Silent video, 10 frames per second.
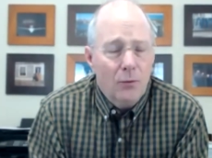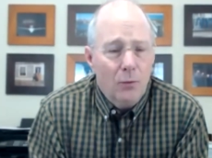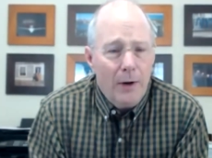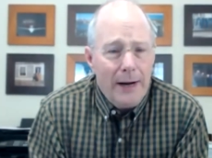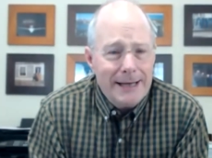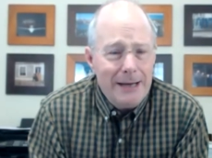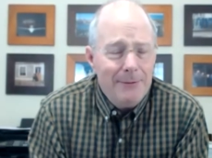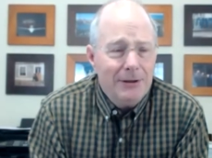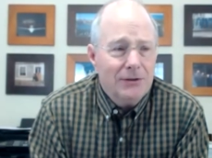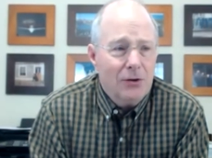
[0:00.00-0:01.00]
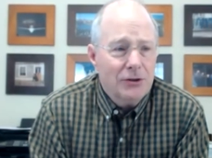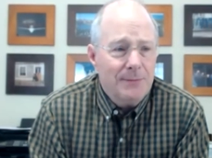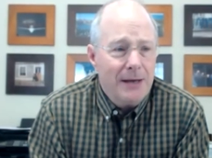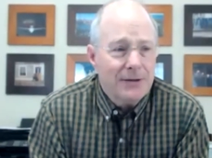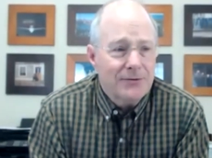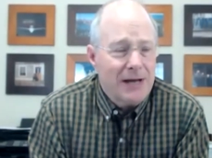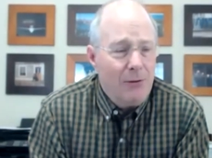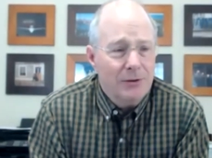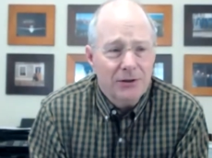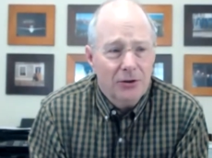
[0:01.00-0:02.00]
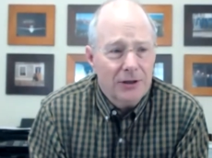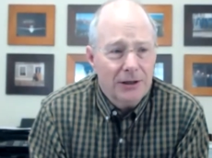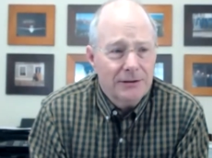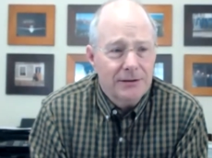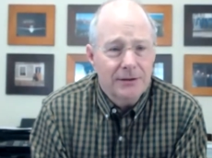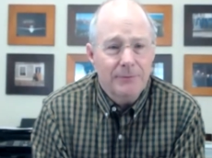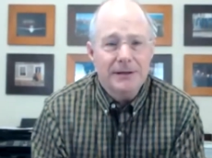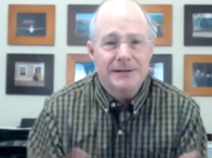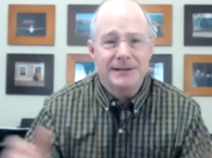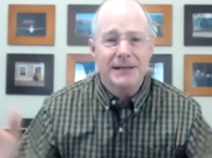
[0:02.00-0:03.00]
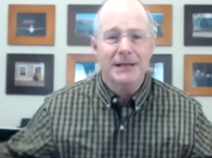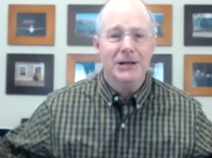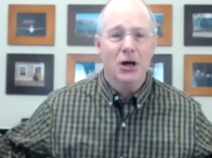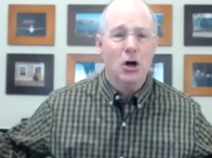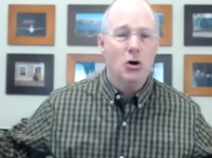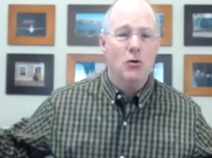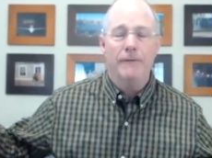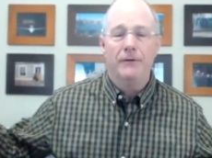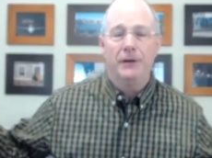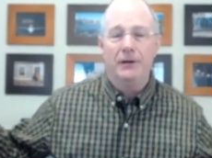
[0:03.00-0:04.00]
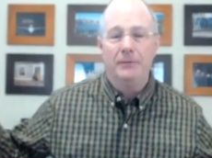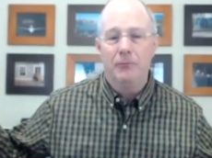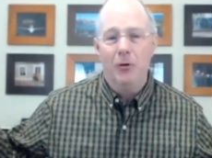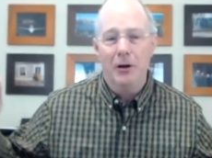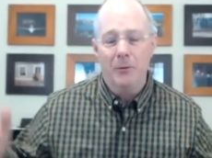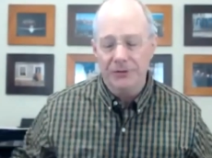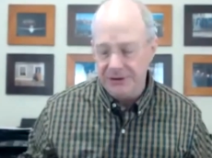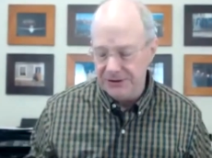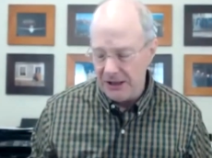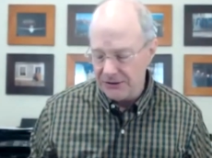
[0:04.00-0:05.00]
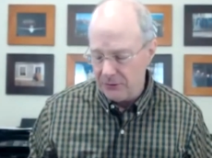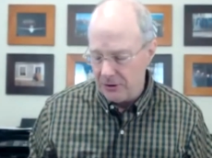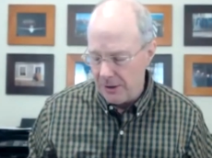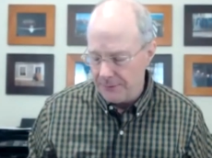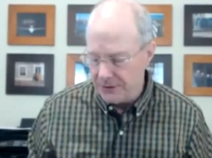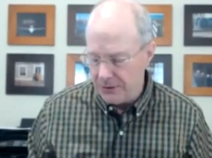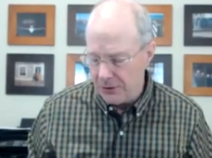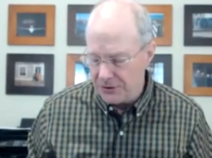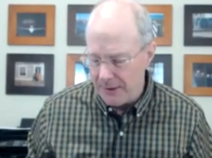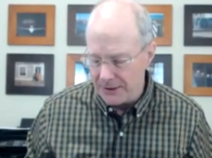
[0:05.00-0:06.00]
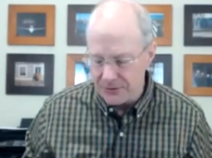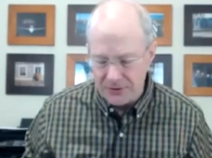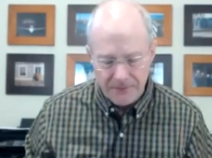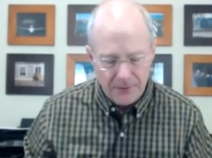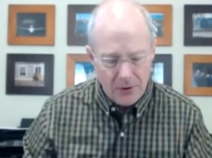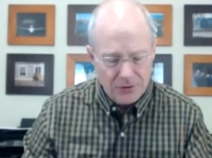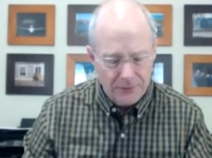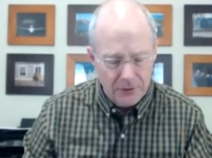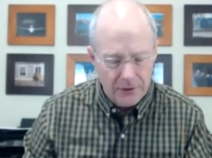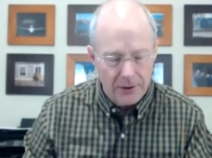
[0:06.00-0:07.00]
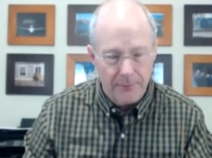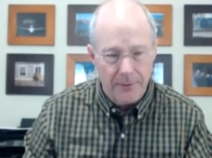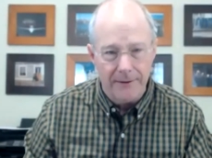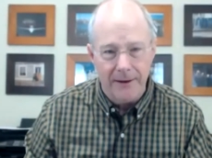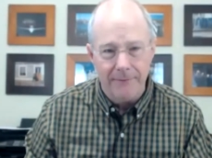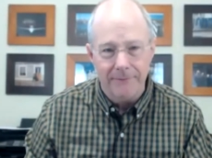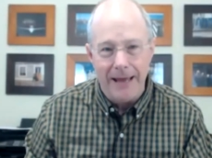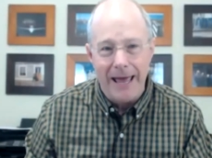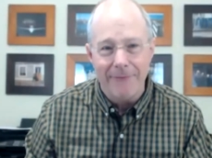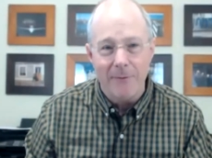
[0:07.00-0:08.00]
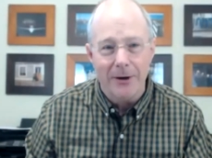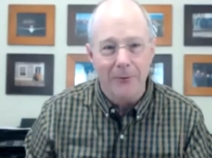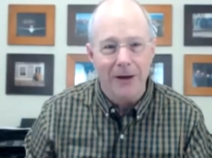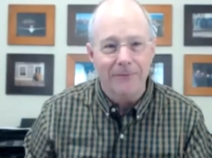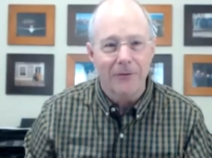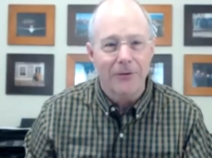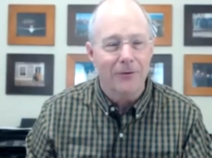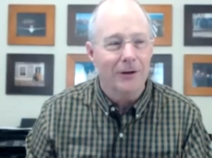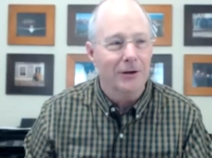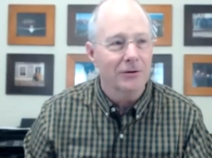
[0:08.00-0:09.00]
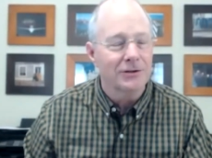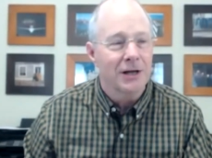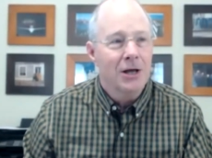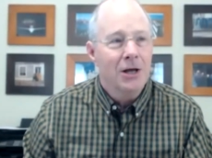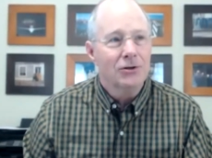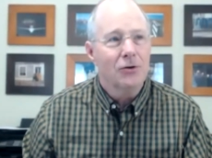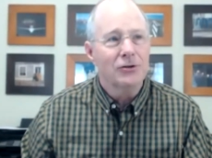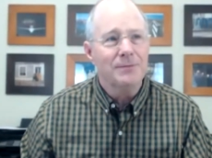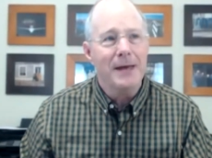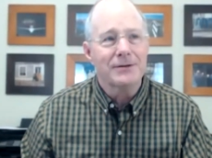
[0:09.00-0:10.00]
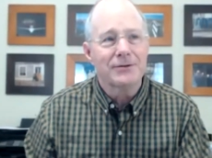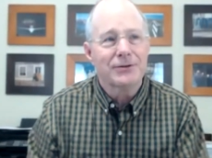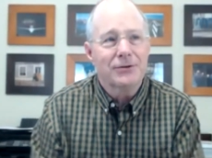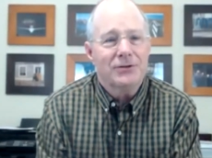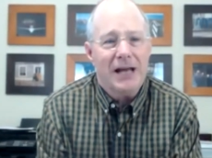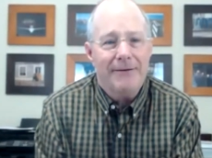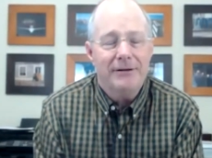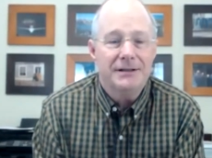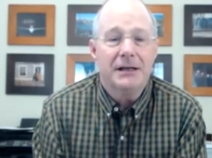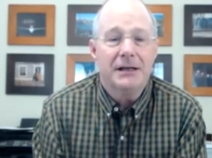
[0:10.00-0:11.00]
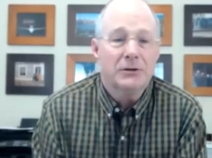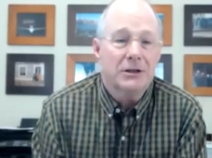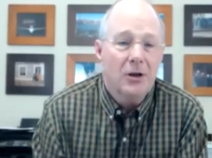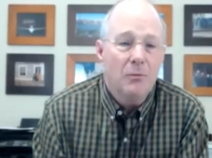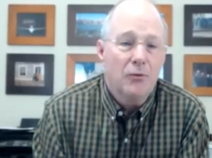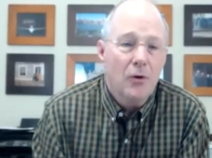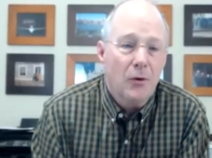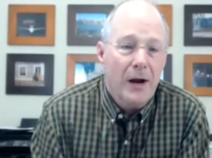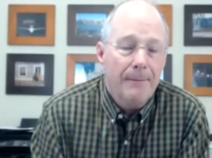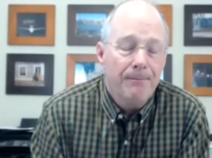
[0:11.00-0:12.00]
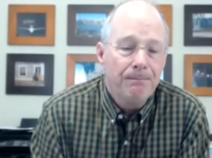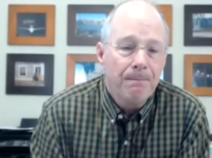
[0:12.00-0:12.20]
When I came into Toastmasters, I wasn't looking to be the CEO of the one of the most successful clubs in Toastmasters. And for those of you that are that haven't been around for 30 years, Toastmasters used to have a distinguished club program